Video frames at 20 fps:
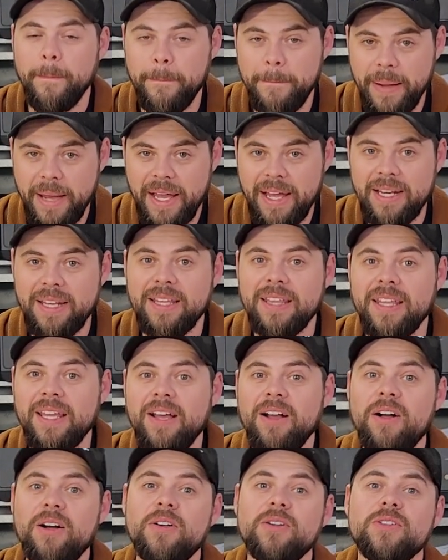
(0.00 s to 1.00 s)
but
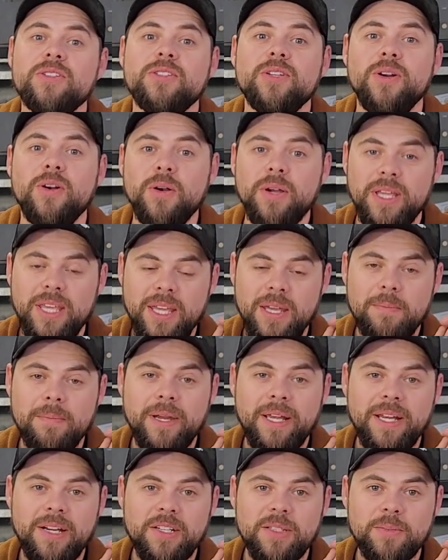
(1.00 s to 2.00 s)
they also keep
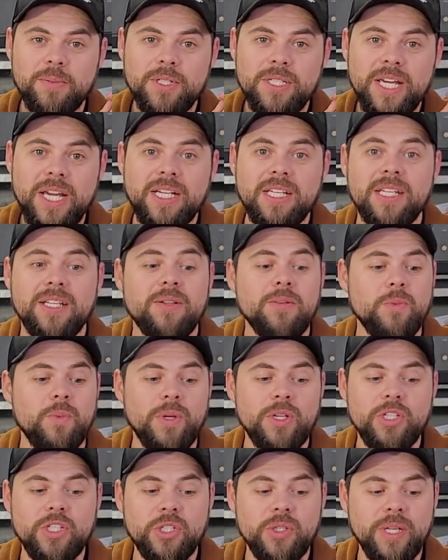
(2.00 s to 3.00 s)
my ears protected
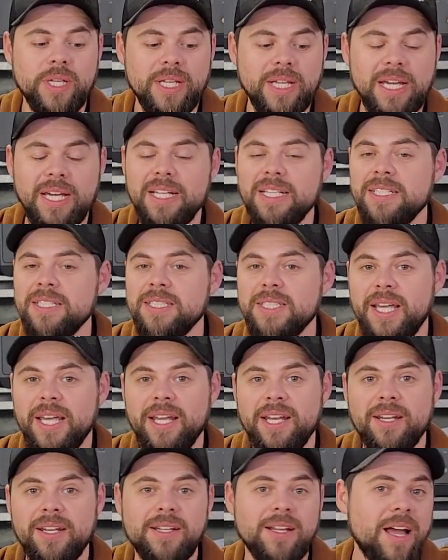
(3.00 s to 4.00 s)
when shooting guns
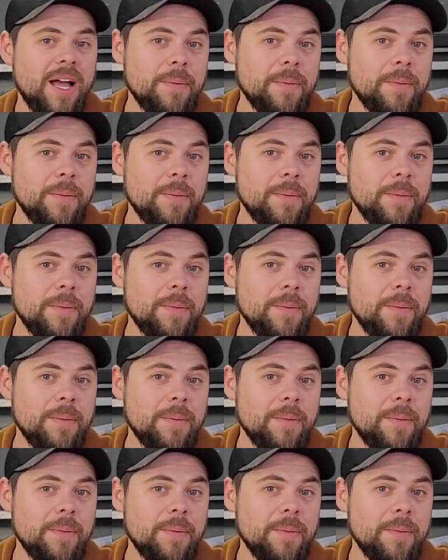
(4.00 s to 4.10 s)
and